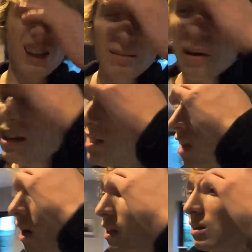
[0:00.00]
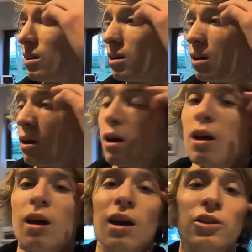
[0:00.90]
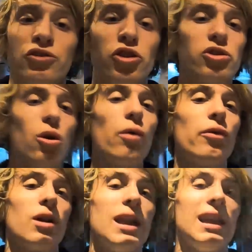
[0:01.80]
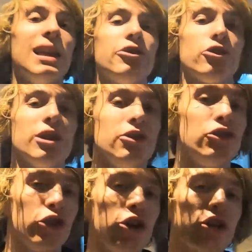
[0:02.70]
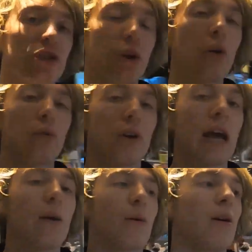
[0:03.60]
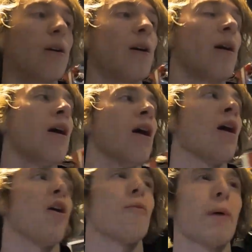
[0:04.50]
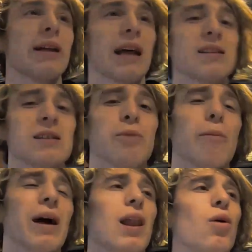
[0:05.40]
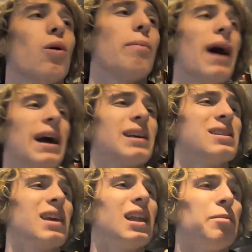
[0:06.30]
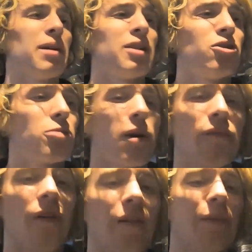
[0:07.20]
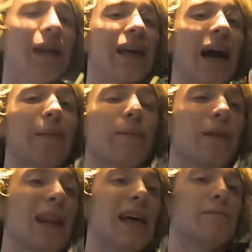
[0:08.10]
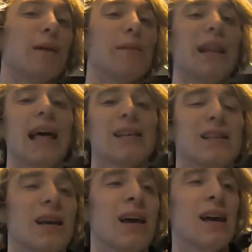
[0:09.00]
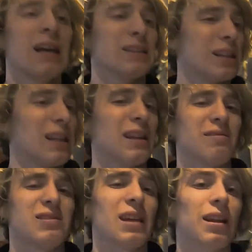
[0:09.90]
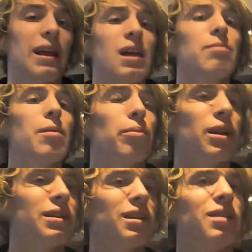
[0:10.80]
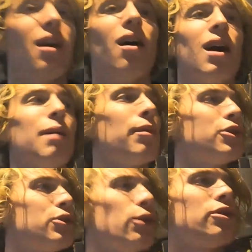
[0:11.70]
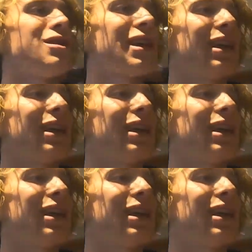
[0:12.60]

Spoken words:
did about a solid, just over an hour of breakdancing, but my lower back is killing me. And I took about a 5 minute gap, maybe less, to let it settle down a bit, but it did not. And my shoulder's